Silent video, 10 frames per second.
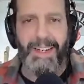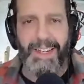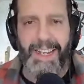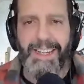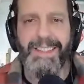And
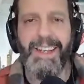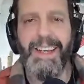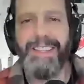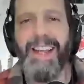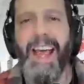he
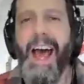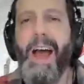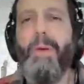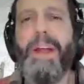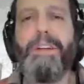says, I
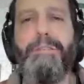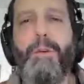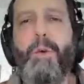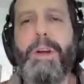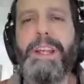waited
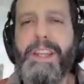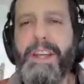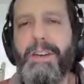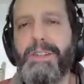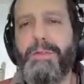40 years for